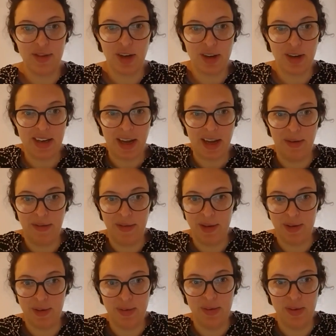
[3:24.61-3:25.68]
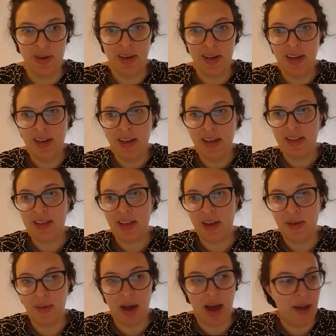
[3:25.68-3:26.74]
chucked out of the door.
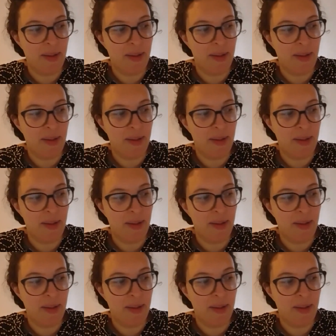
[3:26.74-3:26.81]
So